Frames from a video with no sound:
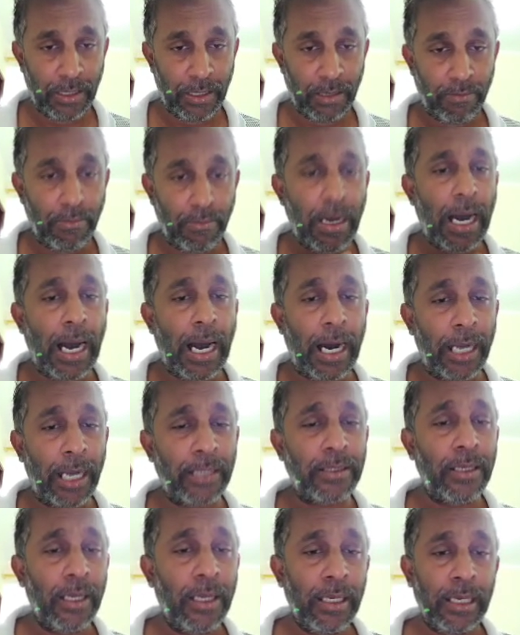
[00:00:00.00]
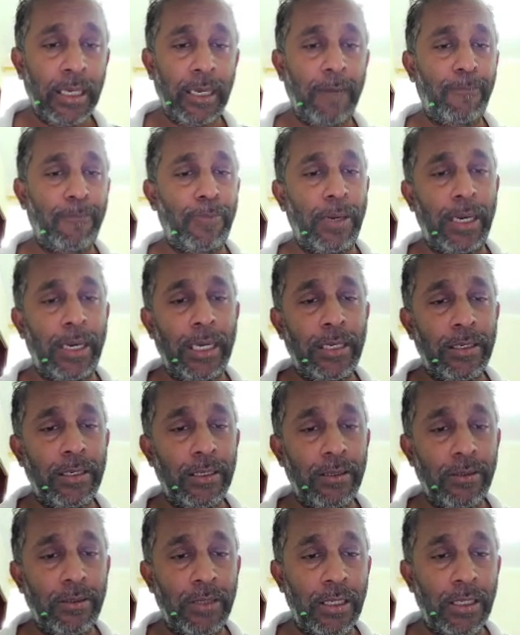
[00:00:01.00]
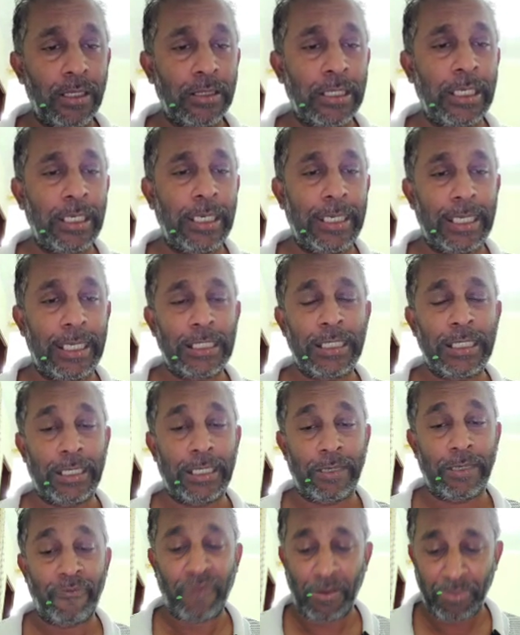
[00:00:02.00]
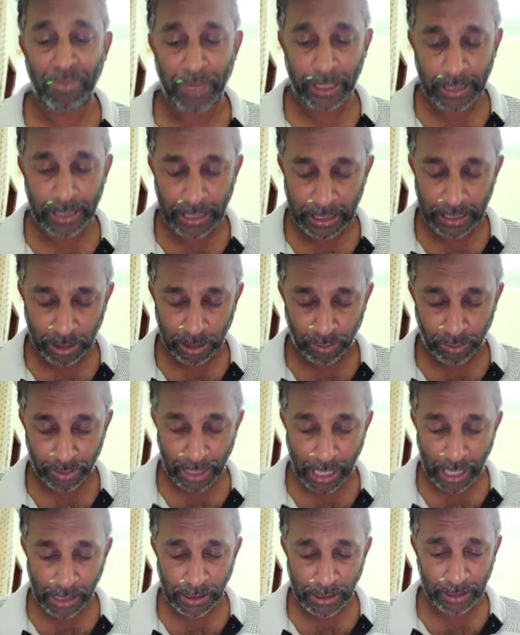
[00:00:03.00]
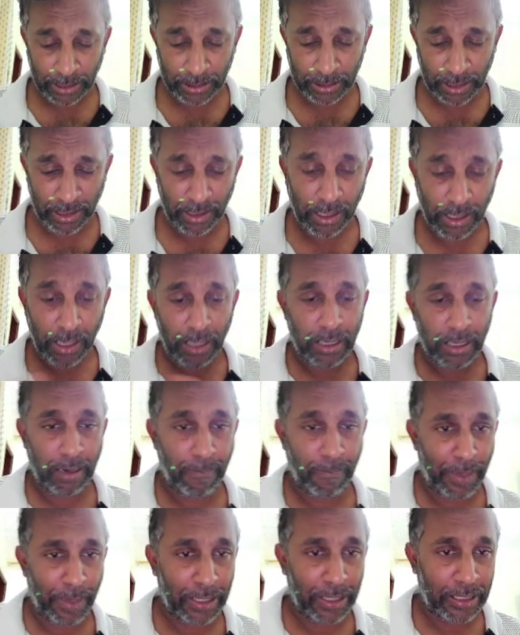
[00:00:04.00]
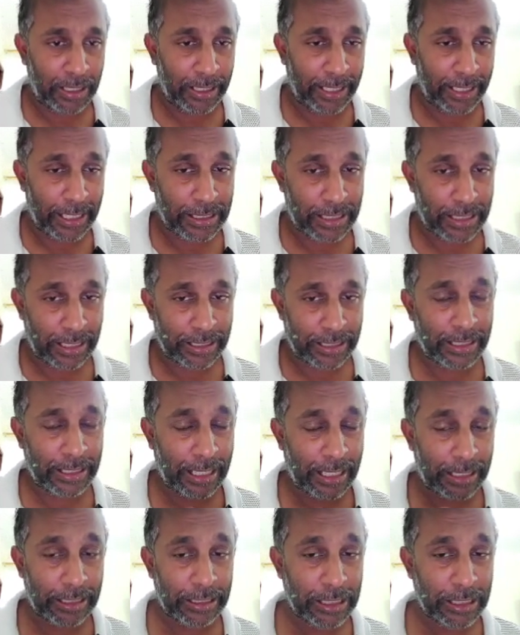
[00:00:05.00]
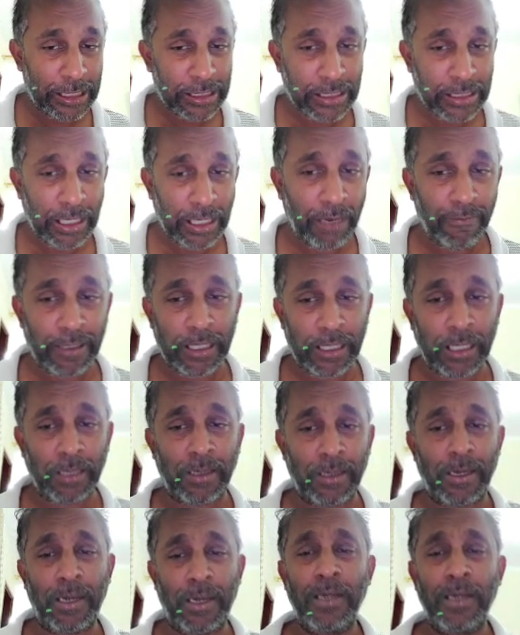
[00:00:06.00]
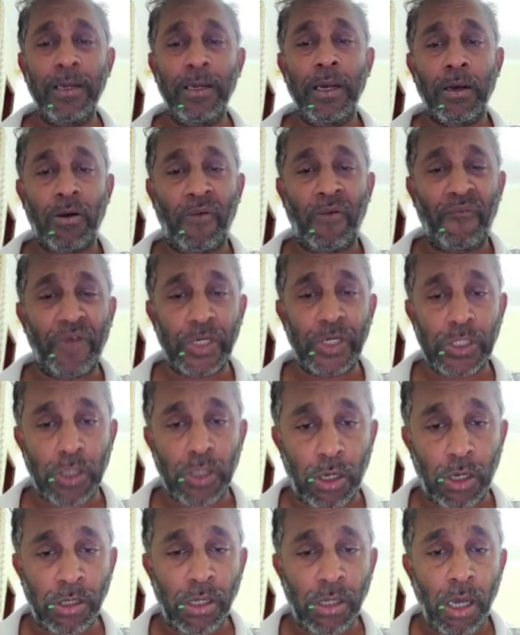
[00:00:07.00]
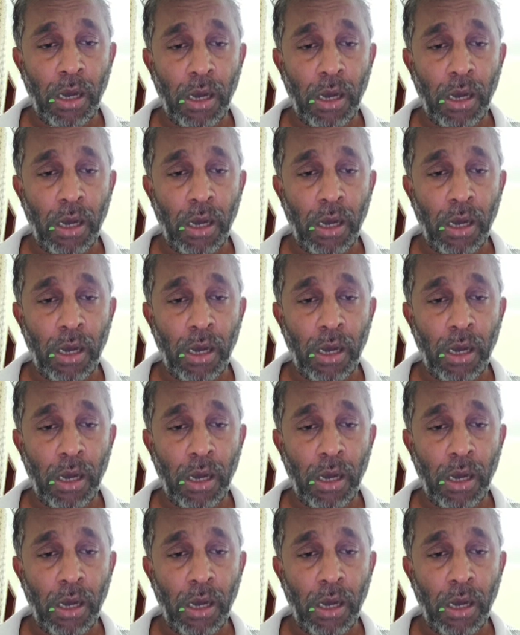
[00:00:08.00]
But he paid 3 days later. From the date of transaction, he paid 3 days later. That is still within the comfort zone